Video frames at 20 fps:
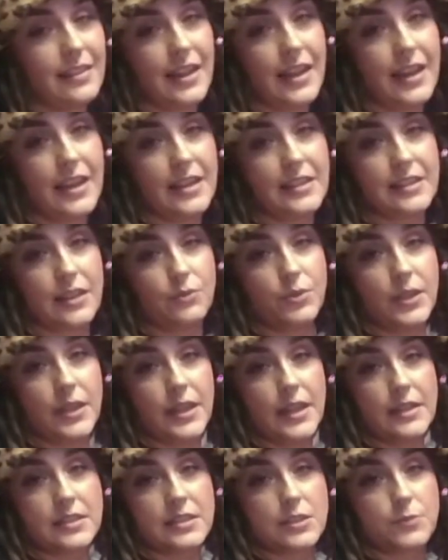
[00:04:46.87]
and things that
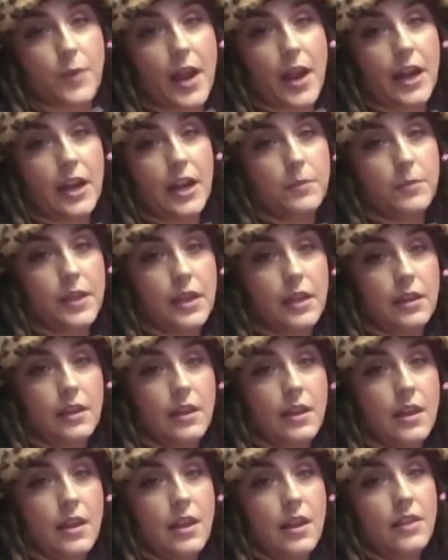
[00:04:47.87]
really inspire me
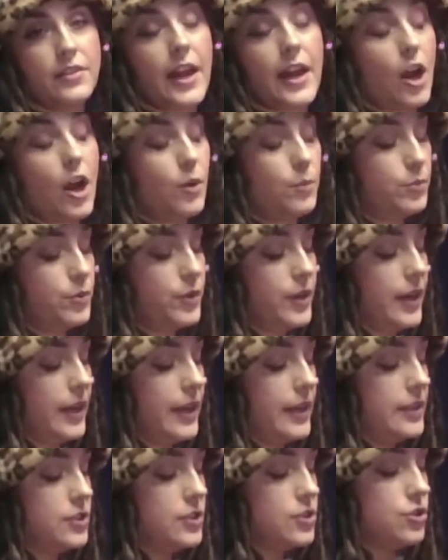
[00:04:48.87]
that I'll bring
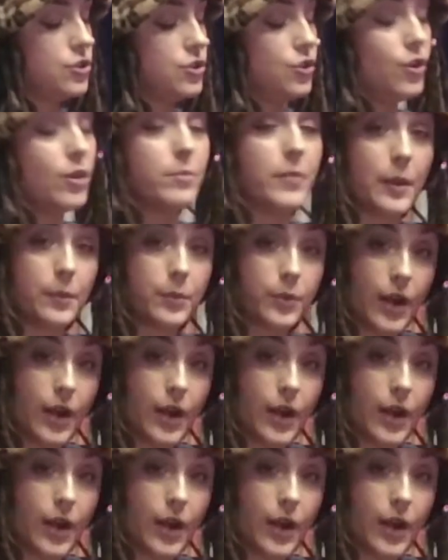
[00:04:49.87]
into my